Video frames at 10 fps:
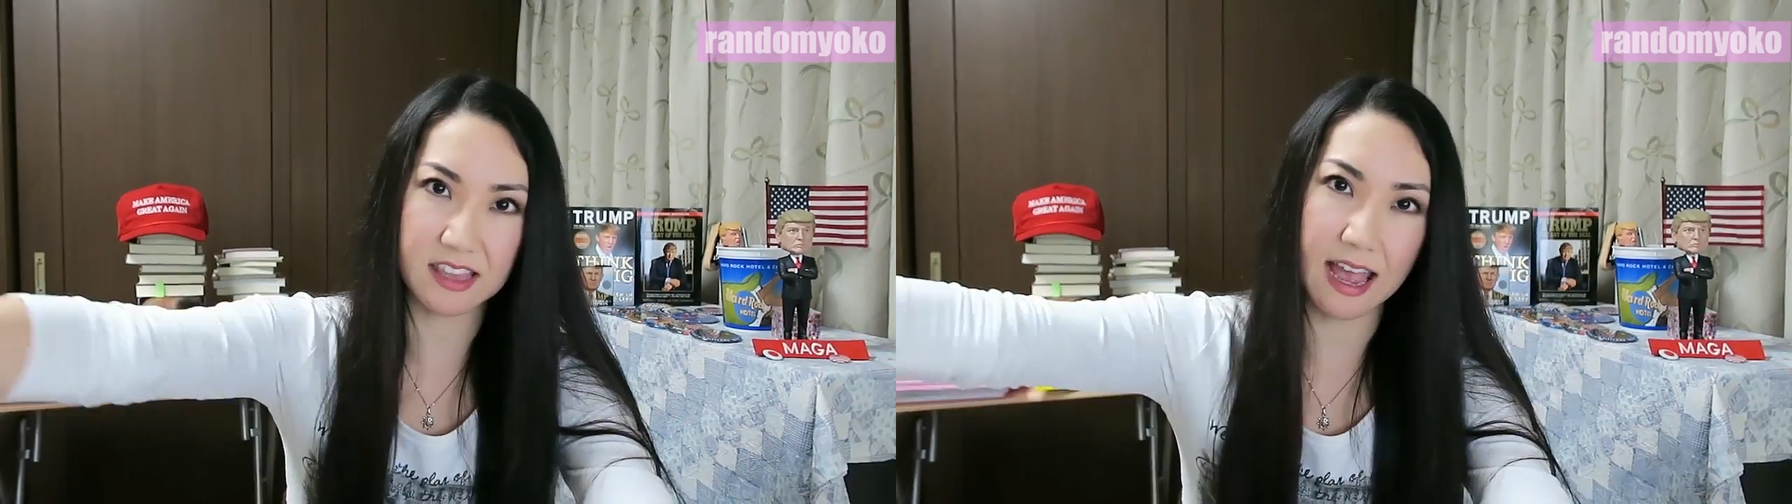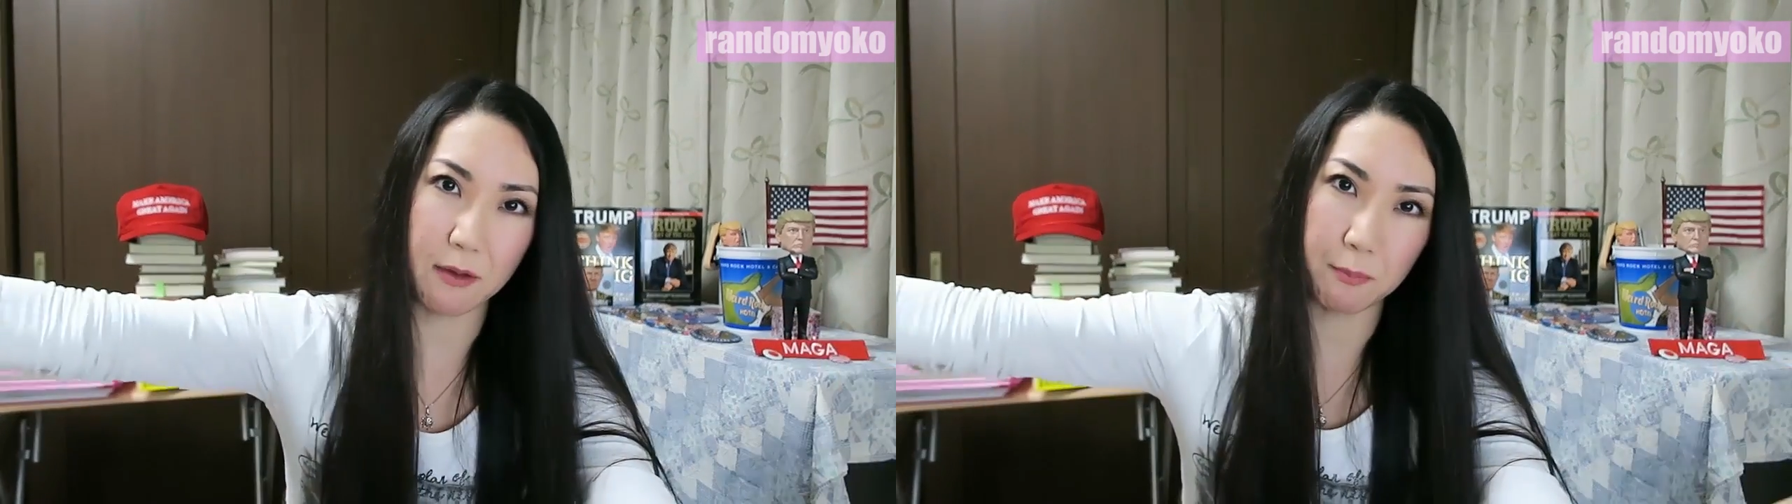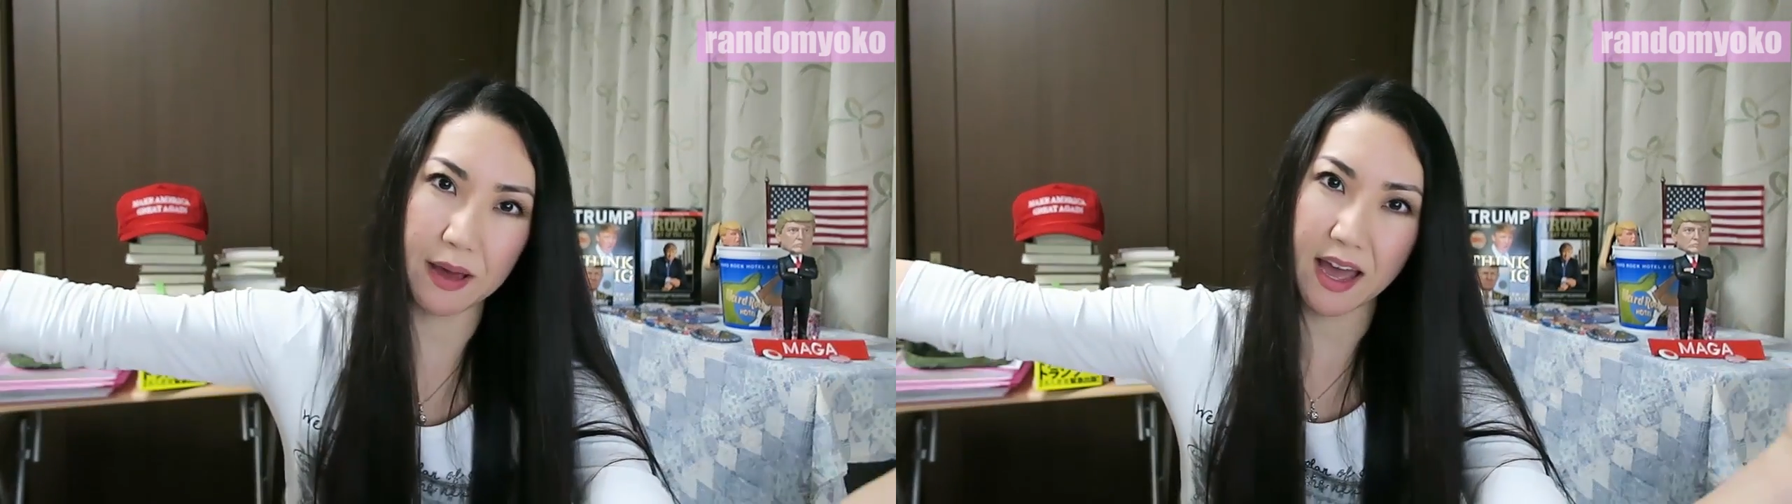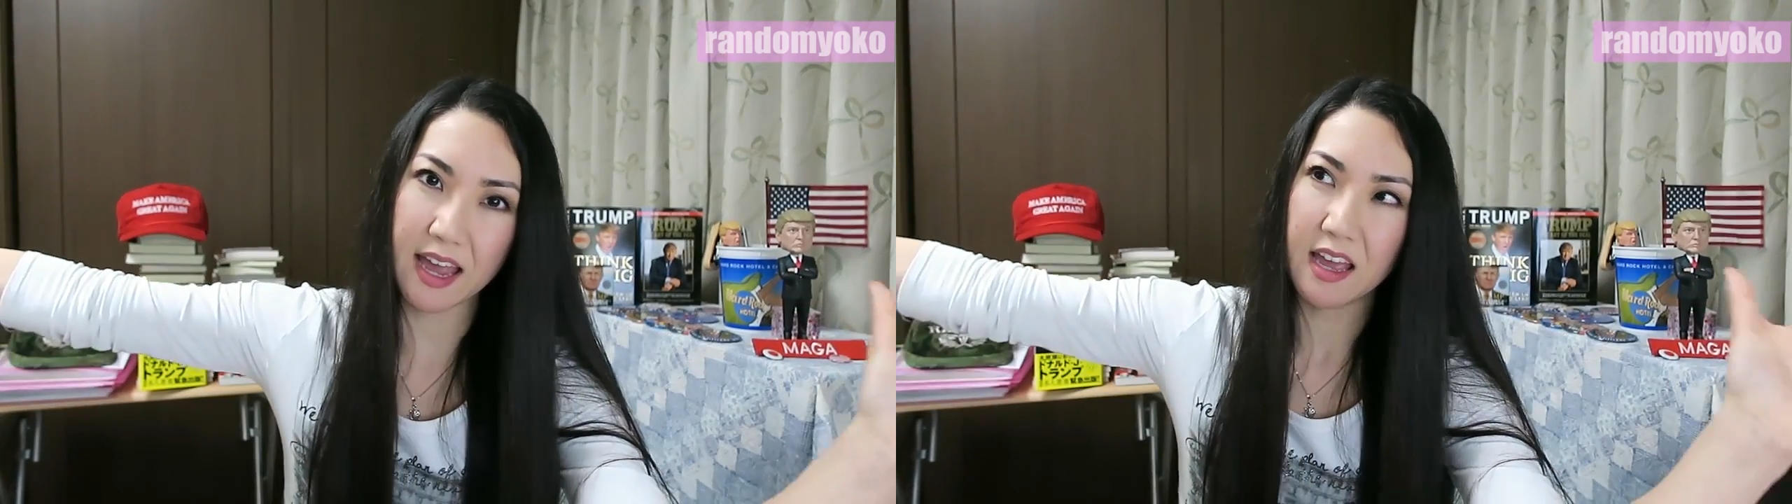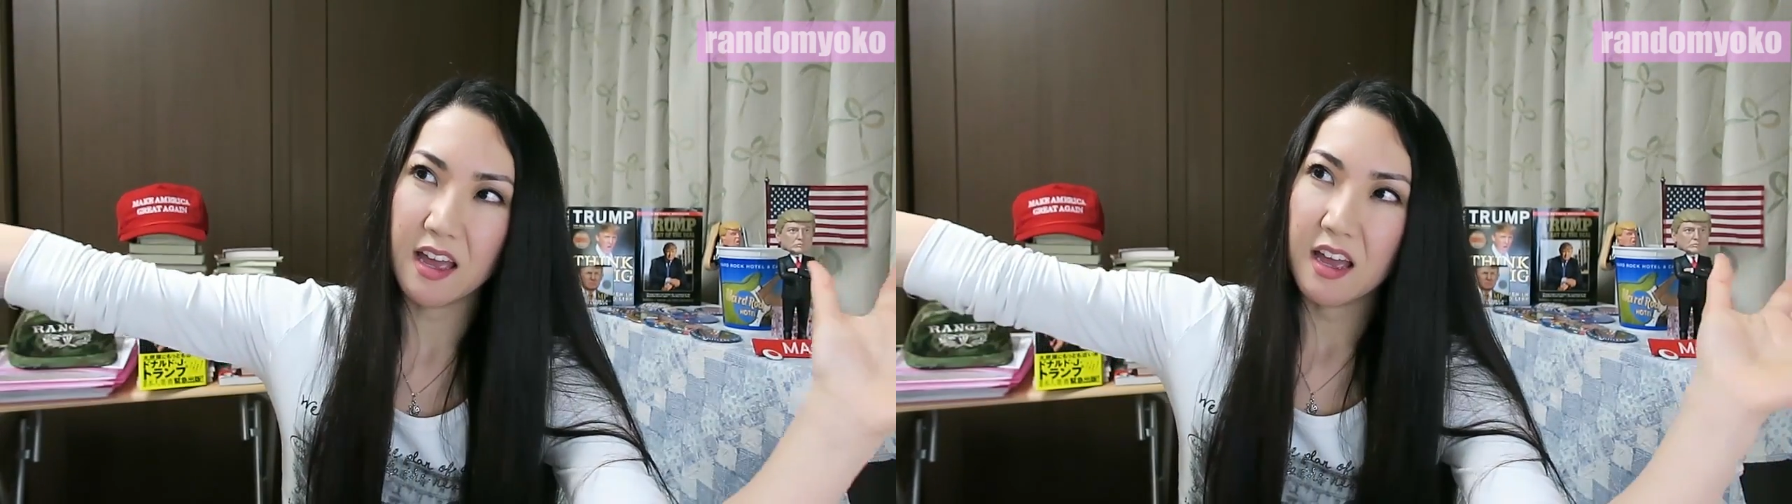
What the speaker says: that by